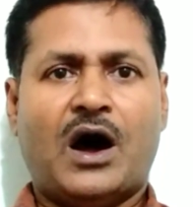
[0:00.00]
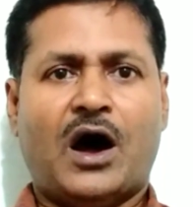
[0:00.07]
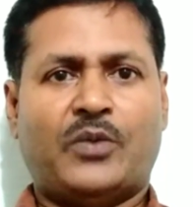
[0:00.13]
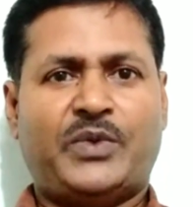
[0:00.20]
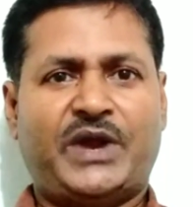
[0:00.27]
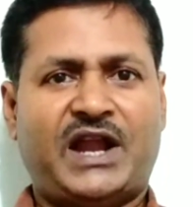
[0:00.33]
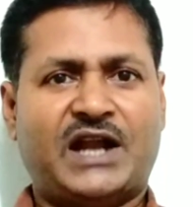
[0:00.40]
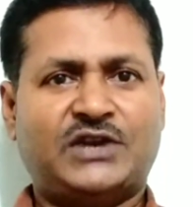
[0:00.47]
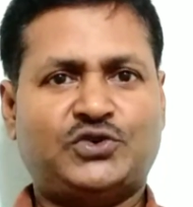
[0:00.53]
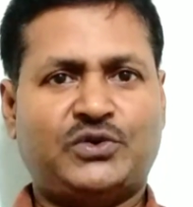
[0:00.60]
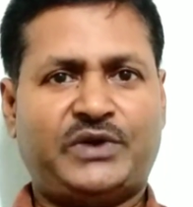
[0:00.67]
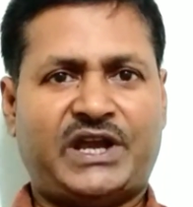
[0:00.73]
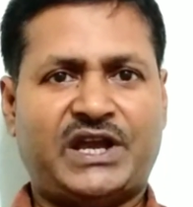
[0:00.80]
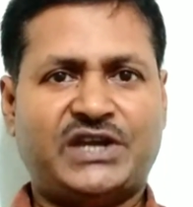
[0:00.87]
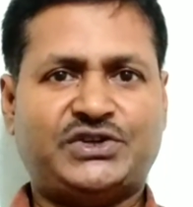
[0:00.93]
of an
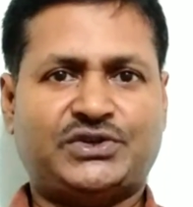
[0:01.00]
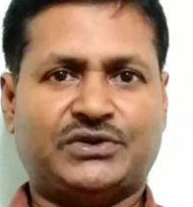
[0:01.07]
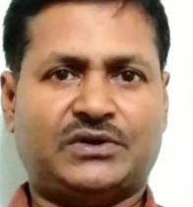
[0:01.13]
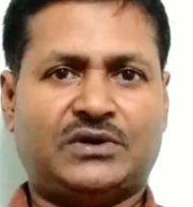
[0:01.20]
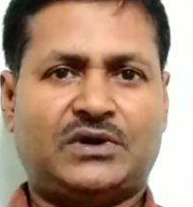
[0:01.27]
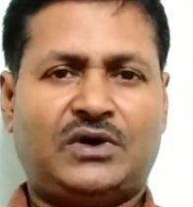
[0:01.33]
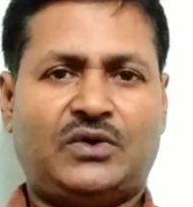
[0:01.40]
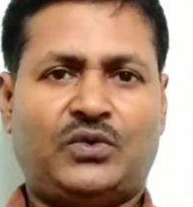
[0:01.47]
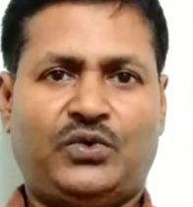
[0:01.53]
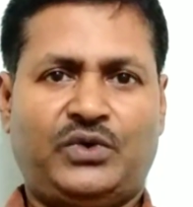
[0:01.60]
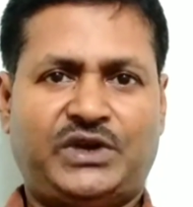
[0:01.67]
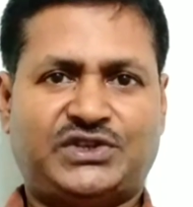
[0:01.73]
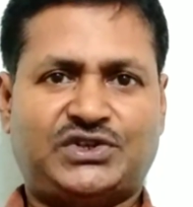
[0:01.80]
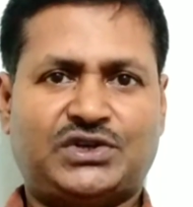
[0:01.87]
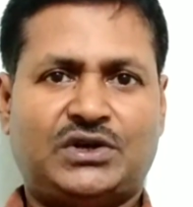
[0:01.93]
adjudication
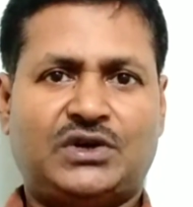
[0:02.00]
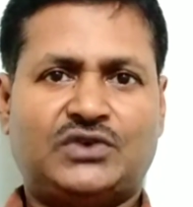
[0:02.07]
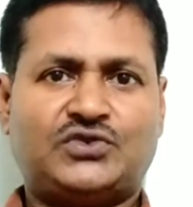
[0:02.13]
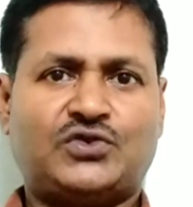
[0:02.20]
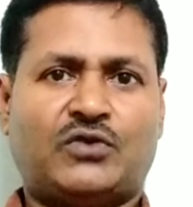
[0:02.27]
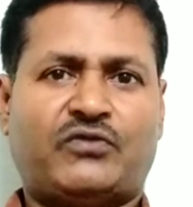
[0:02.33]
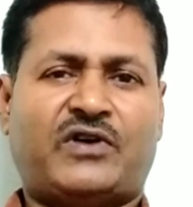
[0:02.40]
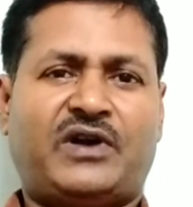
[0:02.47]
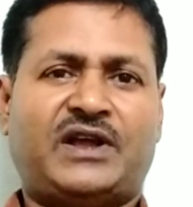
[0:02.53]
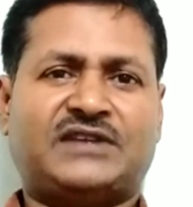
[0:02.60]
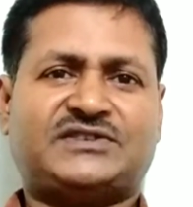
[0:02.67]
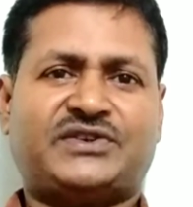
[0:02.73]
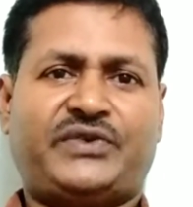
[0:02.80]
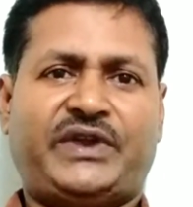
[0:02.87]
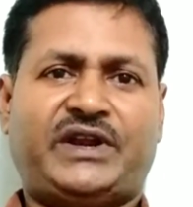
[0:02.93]
which, so far
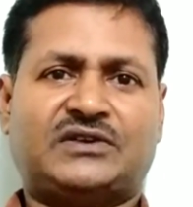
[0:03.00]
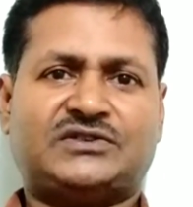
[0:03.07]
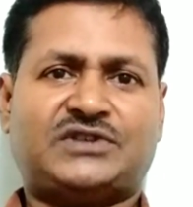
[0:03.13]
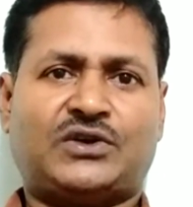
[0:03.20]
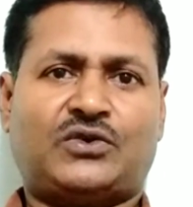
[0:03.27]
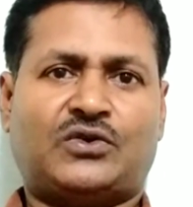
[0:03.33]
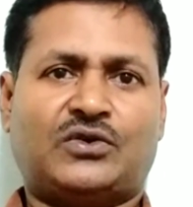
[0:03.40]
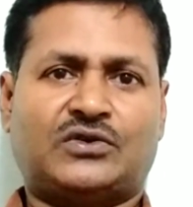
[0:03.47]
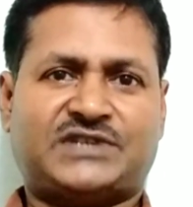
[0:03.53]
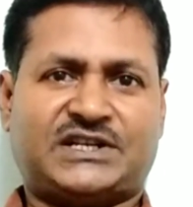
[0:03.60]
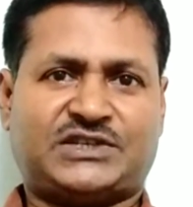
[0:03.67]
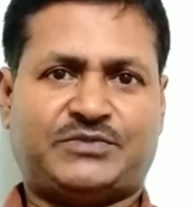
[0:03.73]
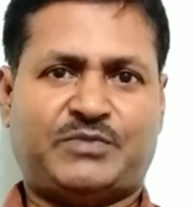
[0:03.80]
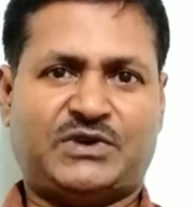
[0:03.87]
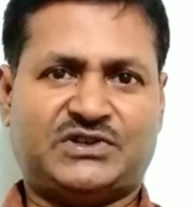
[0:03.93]
as regards the courts
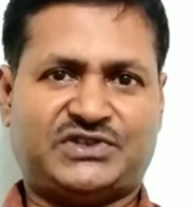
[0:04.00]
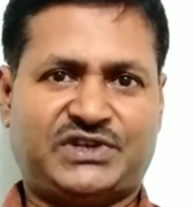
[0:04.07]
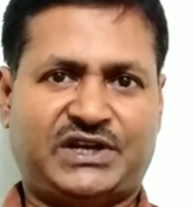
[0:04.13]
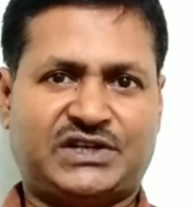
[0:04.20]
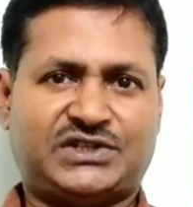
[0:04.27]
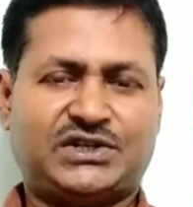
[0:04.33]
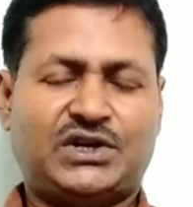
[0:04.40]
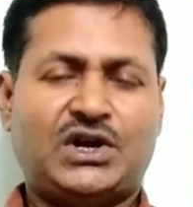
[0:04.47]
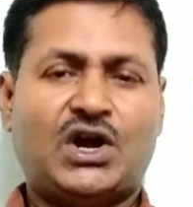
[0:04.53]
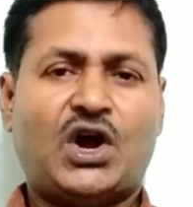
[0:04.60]
expressing it,